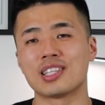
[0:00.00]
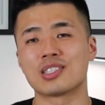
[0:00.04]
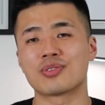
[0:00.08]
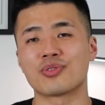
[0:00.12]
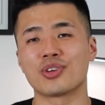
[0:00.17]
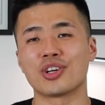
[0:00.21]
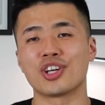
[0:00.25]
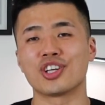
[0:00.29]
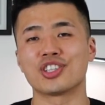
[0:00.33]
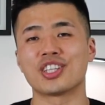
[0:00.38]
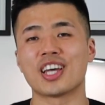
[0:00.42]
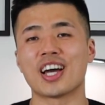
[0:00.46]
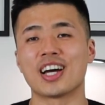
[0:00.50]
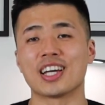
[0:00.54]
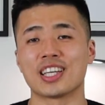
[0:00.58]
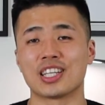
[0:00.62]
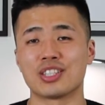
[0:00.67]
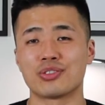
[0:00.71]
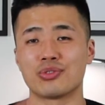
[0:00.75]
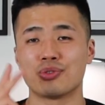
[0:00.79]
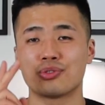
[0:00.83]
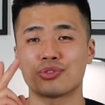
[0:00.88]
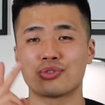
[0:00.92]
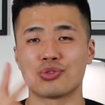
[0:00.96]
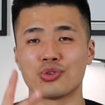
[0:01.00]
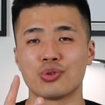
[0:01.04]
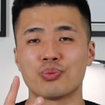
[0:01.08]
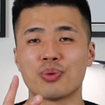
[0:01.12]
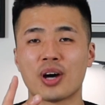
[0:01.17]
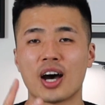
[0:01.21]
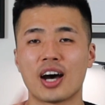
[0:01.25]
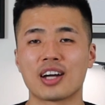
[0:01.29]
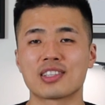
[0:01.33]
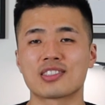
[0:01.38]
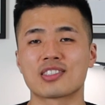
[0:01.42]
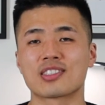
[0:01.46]
this video down into two
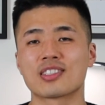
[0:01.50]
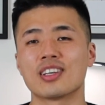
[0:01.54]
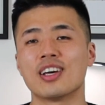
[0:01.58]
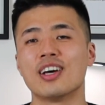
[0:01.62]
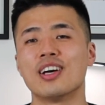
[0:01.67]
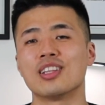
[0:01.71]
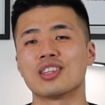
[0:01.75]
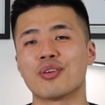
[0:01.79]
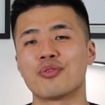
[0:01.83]
parts.